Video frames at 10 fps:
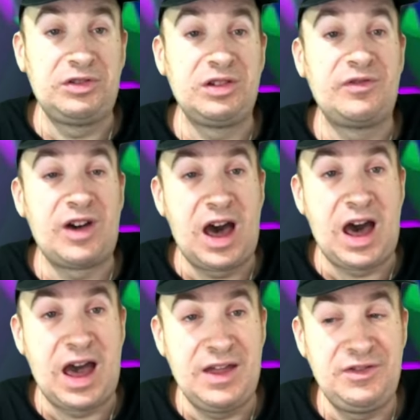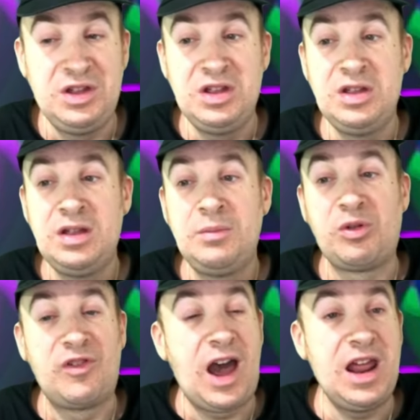to survive,
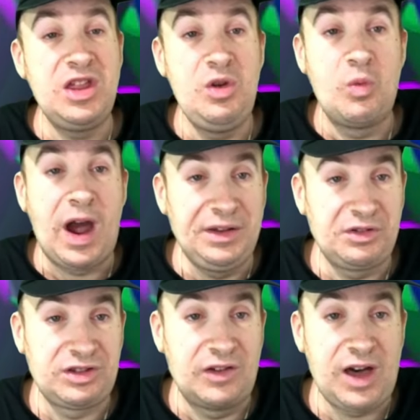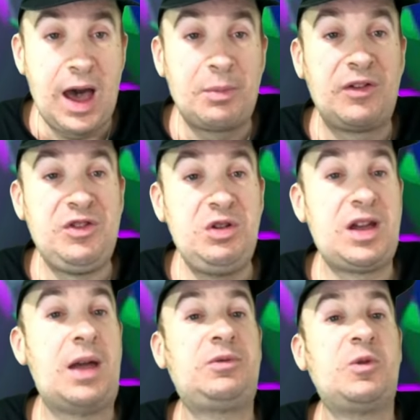provided you wind yourself up a few
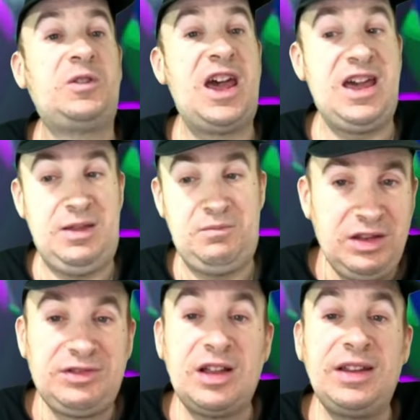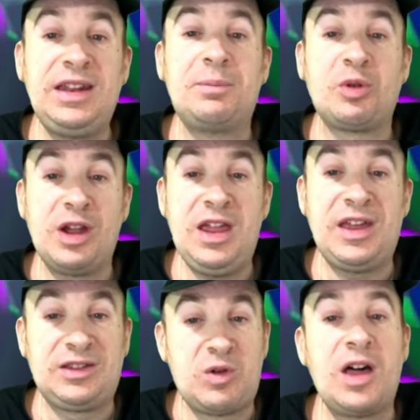times per day. You still need to breathe
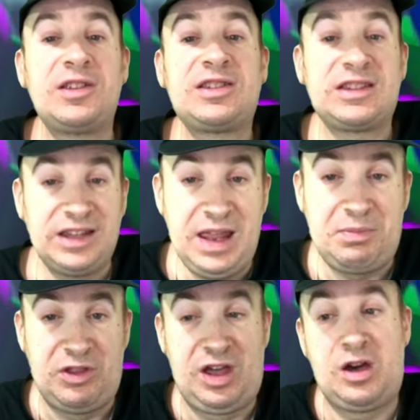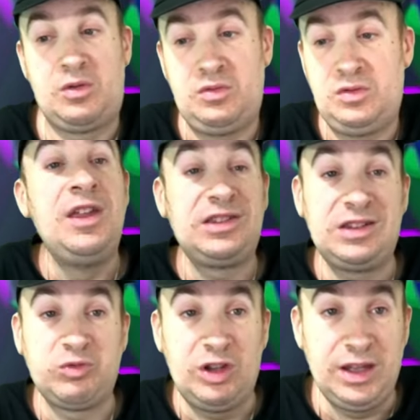as well as sleep, though. This
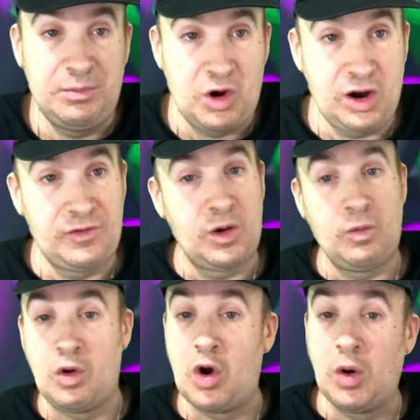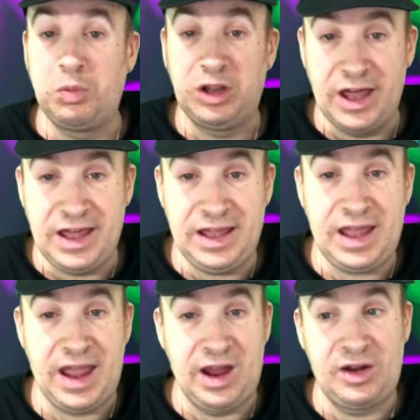is really more of a role
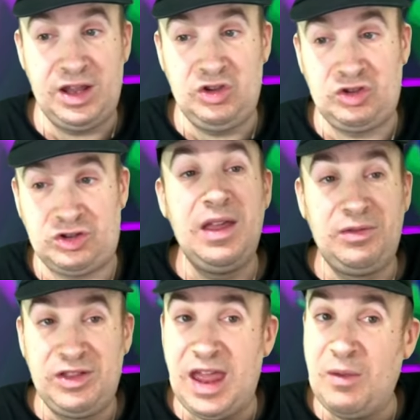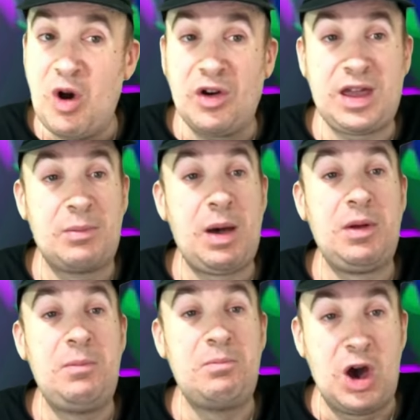play heritage. It won't come
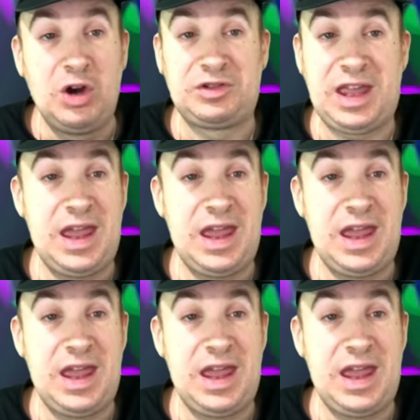up in most